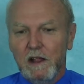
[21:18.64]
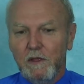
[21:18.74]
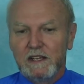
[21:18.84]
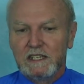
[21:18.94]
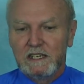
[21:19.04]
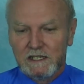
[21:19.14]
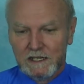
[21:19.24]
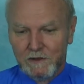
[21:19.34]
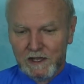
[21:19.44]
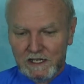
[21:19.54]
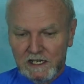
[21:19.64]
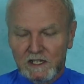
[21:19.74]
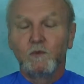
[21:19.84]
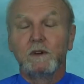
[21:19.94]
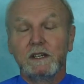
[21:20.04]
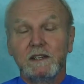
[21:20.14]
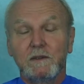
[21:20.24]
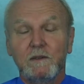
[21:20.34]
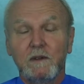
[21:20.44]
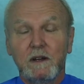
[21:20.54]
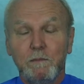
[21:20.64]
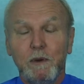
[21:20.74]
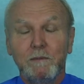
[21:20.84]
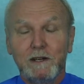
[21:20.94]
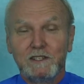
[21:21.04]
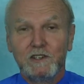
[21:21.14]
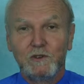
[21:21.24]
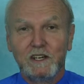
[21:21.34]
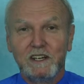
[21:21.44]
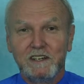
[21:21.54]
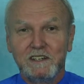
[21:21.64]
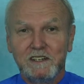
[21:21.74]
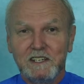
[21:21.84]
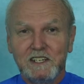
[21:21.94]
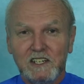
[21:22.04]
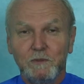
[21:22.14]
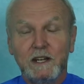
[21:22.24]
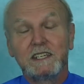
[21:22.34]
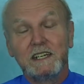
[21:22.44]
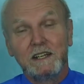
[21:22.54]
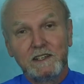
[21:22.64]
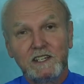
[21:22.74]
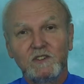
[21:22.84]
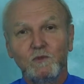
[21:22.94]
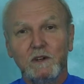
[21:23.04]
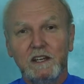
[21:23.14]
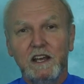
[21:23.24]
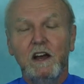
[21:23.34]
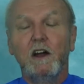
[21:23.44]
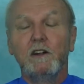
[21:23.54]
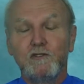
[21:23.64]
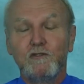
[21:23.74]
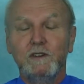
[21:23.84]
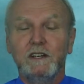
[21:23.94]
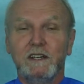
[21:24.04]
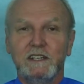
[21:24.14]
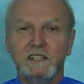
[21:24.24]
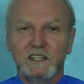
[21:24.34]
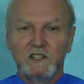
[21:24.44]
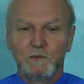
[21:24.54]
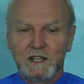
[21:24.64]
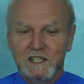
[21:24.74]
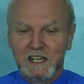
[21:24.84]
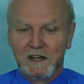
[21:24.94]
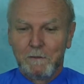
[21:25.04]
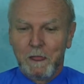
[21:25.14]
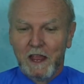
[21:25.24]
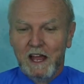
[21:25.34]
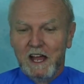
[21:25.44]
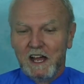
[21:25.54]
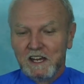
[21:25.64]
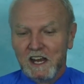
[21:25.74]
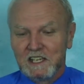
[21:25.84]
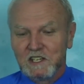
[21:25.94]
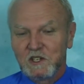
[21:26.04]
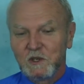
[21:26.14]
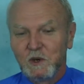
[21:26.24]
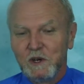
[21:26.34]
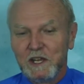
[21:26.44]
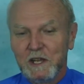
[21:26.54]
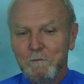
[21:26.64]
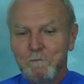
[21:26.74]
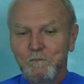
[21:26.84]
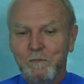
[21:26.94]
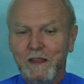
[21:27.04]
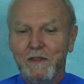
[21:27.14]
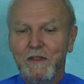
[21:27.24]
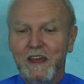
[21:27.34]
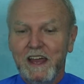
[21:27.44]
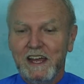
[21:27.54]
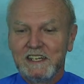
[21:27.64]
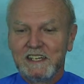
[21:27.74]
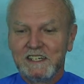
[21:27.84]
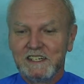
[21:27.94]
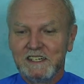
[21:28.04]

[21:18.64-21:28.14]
this is what Paramhansa Yogananda is expressing, and this is what Arjuna is expressing. A nice story that